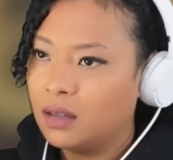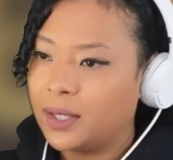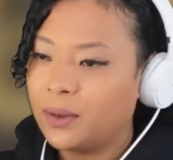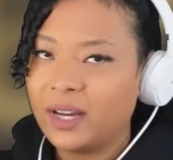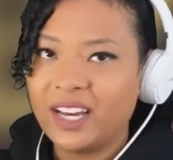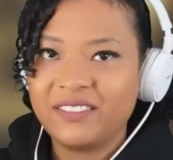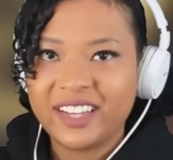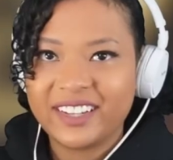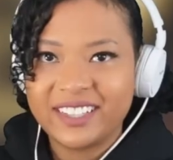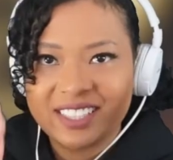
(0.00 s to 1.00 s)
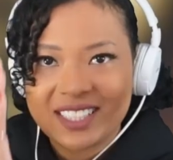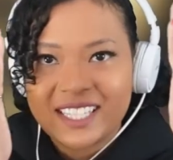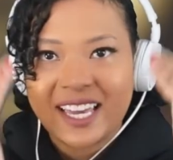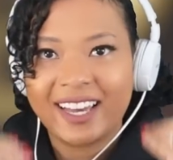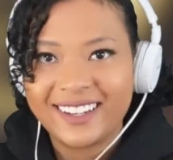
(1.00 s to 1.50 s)
They don't have like a
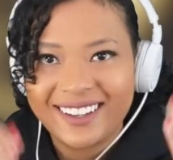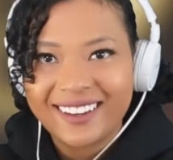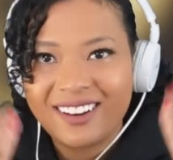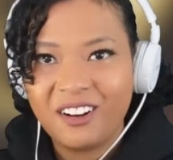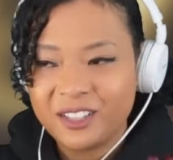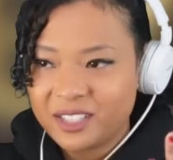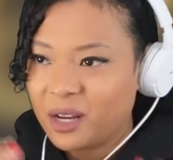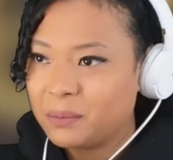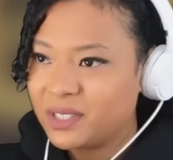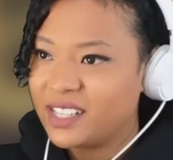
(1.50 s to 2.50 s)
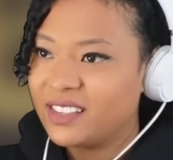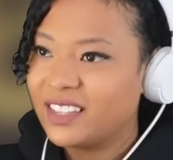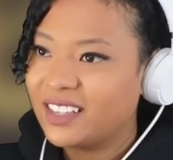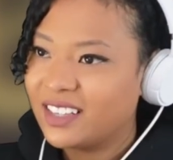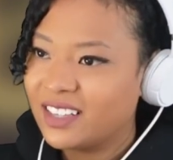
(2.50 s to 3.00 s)
scanning autopsy
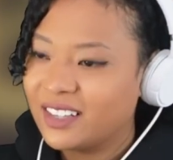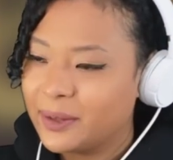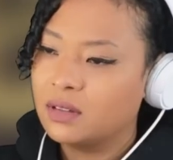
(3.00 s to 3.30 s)
thing.